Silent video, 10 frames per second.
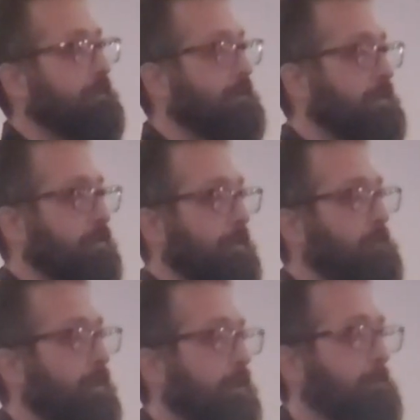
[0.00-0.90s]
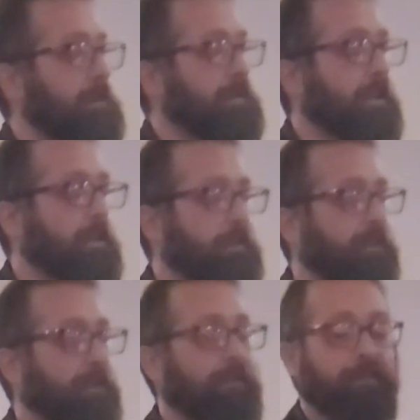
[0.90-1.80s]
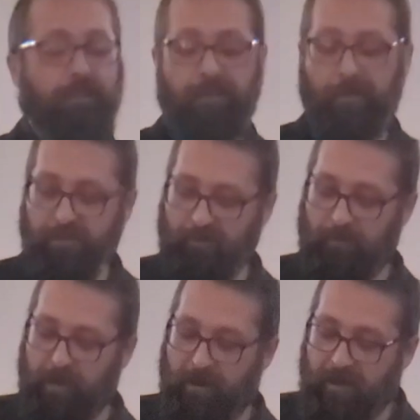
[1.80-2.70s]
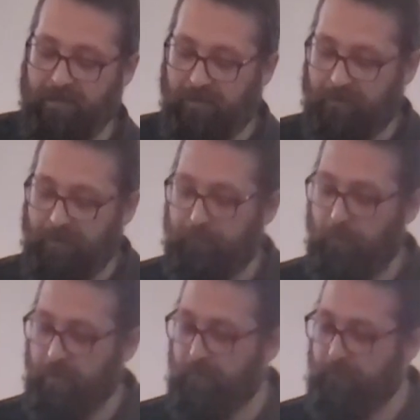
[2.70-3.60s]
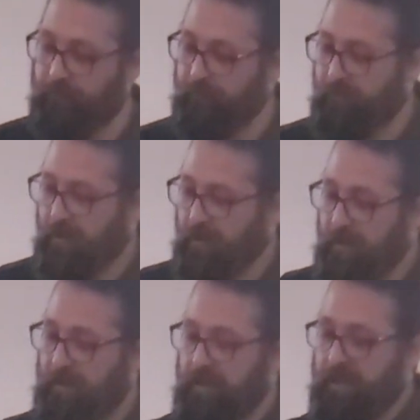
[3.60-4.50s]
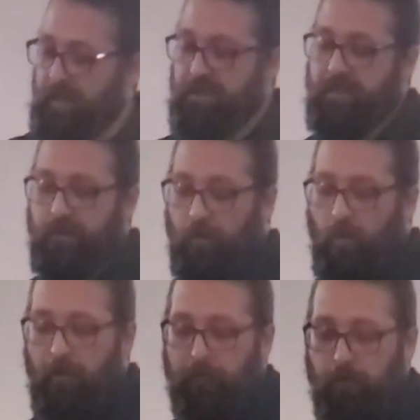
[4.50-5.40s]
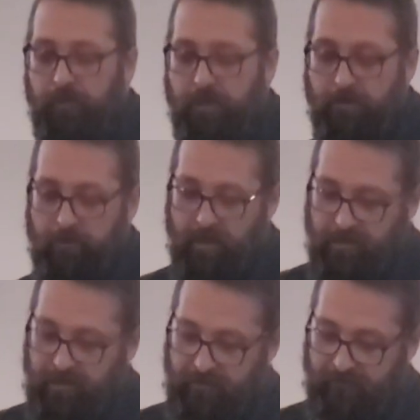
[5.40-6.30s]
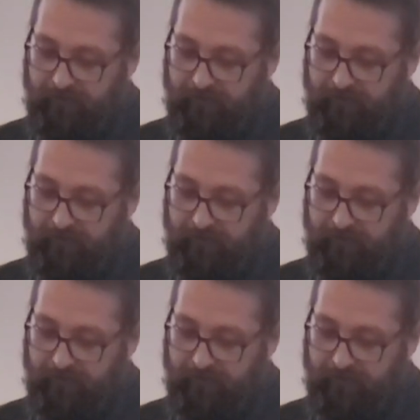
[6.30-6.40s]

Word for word: the script on him and says, Here's a little bit of hostility for you. Is it lawful to do this?